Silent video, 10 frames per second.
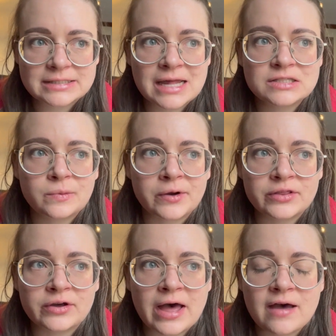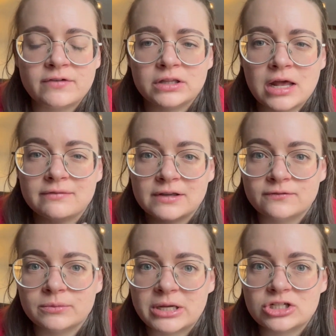that's where they'll have a lot of
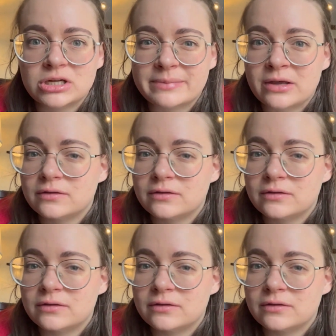information about